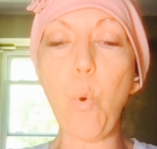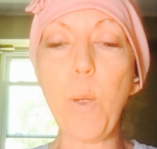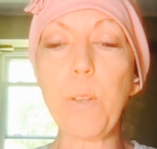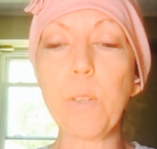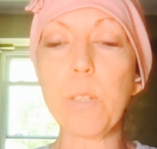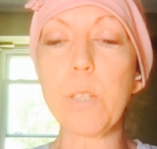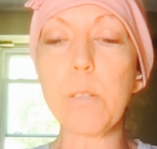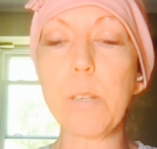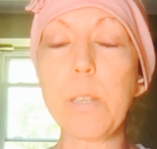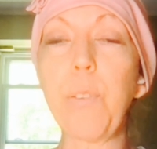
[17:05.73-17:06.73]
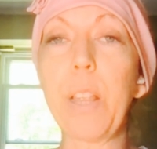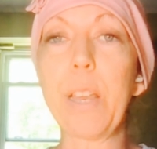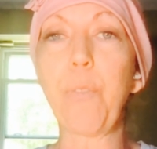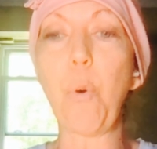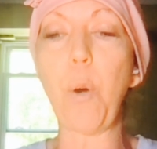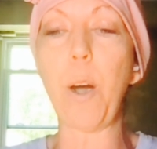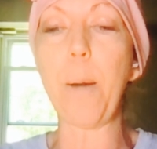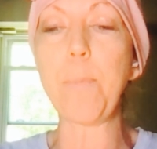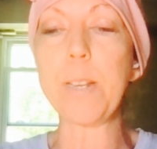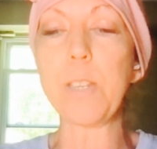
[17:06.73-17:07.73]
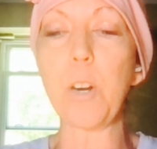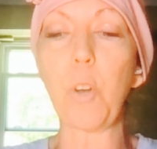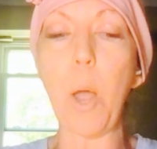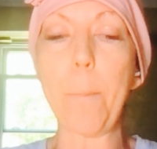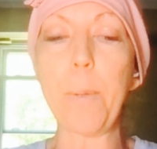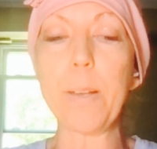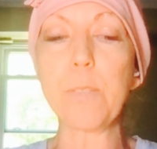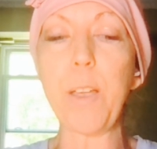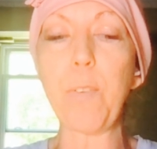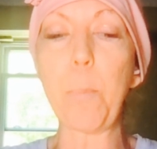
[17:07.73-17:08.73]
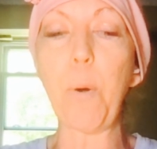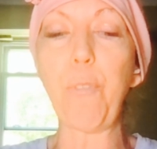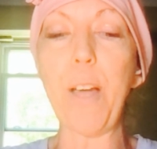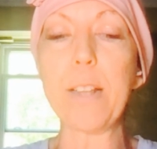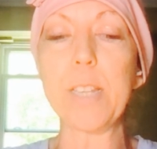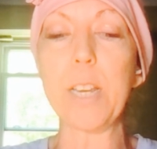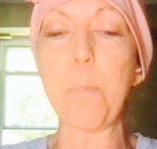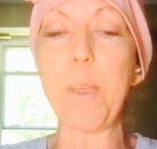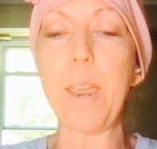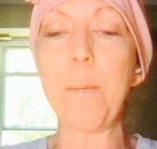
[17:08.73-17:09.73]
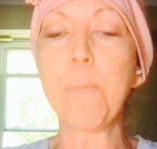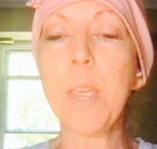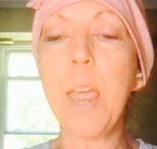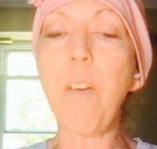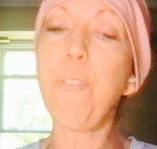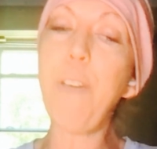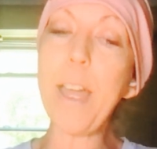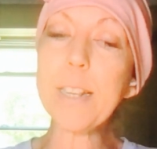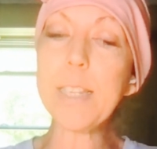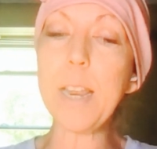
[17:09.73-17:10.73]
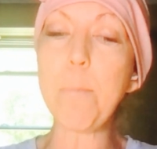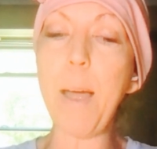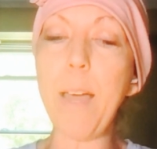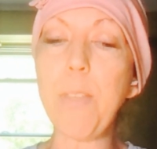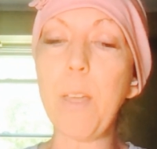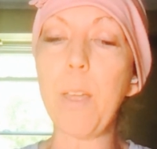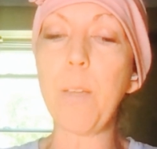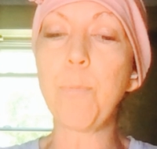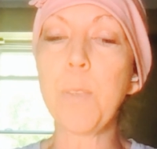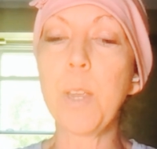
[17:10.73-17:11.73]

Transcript: oils specifically for a subtle complex flavor profiles that could be affected by the